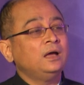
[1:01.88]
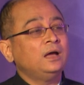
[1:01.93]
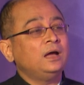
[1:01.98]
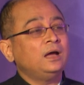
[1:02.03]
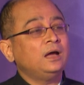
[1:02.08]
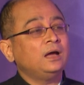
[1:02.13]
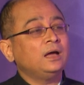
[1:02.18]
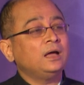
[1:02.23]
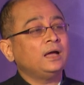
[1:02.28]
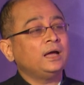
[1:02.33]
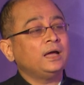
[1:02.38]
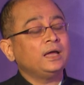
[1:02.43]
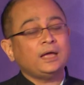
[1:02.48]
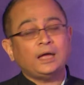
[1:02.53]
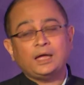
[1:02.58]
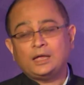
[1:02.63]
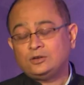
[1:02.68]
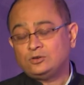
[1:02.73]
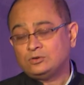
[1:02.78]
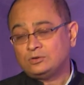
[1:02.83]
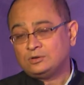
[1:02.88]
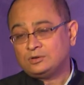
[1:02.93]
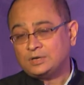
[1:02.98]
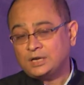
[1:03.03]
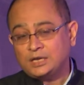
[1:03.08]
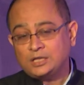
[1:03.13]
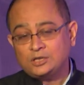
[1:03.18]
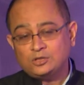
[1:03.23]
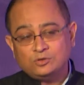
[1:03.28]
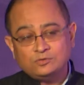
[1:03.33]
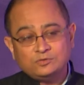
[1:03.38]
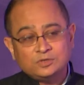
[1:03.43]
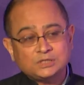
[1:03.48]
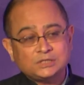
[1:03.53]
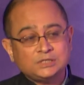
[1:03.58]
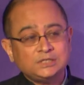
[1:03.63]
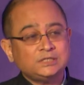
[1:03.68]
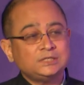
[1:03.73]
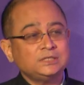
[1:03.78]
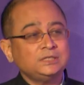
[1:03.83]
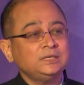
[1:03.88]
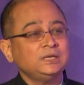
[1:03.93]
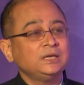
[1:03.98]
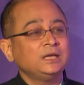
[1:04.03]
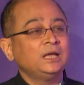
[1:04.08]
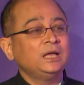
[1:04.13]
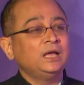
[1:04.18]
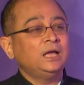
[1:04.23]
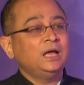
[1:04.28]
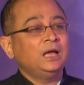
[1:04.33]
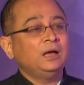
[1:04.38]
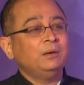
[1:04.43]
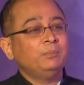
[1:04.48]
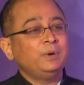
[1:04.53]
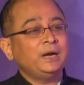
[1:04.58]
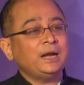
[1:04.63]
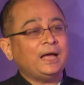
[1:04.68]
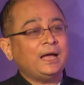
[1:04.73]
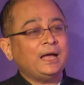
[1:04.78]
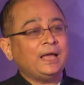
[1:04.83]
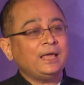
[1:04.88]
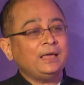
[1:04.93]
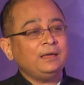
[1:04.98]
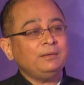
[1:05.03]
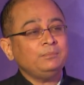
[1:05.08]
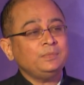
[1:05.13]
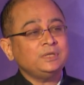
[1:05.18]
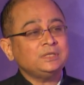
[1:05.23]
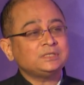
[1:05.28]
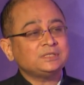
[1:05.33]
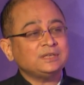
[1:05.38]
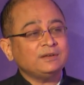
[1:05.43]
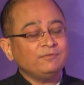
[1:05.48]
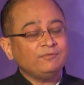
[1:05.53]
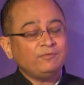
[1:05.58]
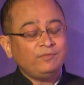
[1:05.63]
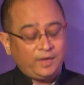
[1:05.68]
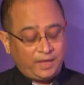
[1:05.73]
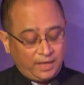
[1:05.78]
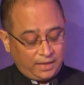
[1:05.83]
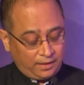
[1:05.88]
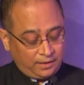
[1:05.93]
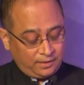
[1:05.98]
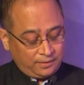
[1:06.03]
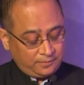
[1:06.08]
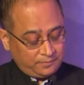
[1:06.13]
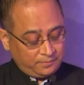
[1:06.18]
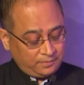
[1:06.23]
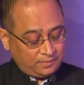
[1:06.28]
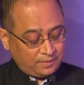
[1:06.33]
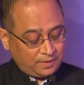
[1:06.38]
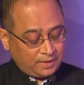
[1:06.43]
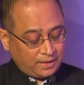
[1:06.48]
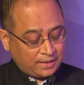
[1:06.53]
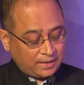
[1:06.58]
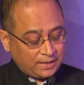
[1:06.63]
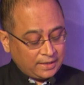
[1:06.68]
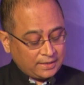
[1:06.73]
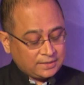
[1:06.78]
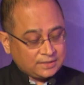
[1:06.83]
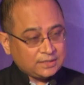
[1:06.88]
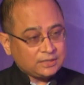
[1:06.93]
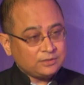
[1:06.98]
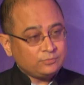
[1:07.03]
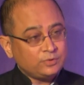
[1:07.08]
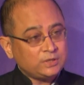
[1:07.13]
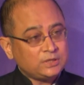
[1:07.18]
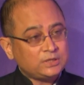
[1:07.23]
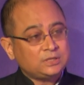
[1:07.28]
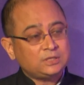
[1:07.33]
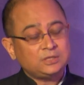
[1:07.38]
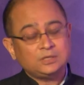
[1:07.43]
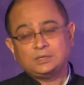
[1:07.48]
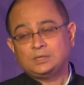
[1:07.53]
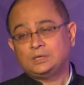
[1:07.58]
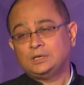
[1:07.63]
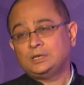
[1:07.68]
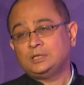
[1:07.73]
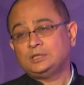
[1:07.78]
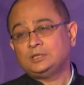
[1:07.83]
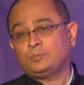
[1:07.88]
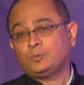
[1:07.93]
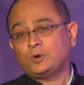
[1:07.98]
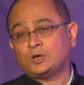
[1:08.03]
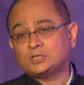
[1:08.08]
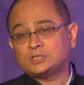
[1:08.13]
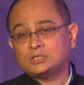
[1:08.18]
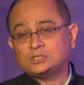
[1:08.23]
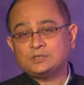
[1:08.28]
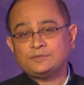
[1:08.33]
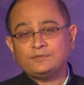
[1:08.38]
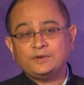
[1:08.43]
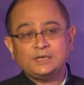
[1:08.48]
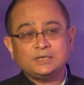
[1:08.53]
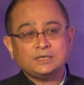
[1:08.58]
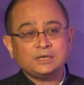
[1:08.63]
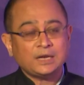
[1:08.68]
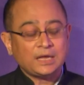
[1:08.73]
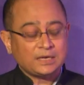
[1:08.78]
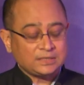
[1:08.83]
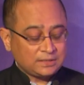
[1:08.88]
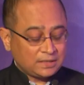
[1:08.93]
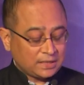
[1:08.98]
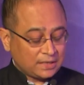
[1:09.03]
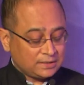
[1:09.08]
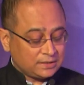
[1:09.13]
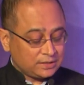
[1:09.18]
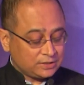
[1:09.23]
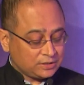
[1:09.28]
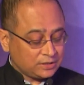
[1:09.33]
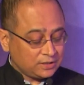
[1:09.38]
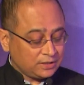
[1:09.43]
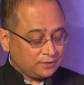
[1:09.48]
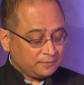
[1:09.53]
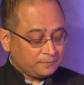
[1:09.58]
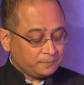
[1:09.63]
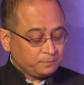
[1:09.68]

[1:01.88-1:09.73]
I don't run a university. But I am in some way connected with the process of internationalization.